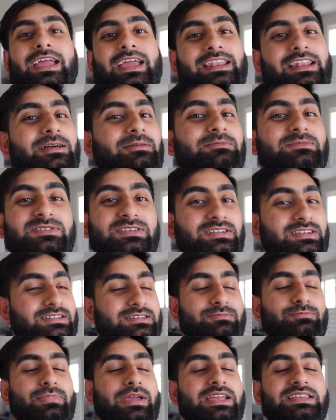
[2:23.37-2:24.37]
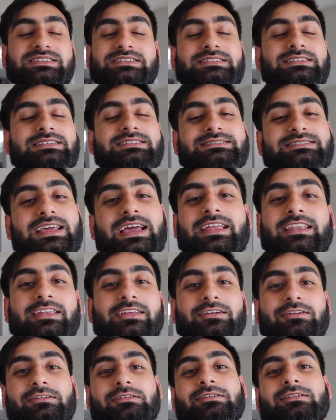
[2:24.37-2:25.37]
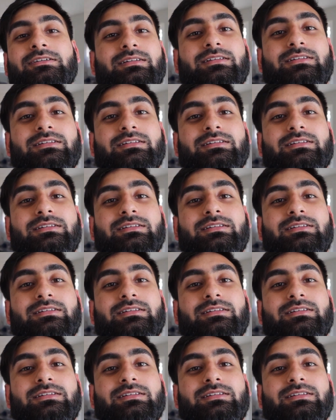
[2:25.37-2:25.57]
and I'm just gonna patiently stand here.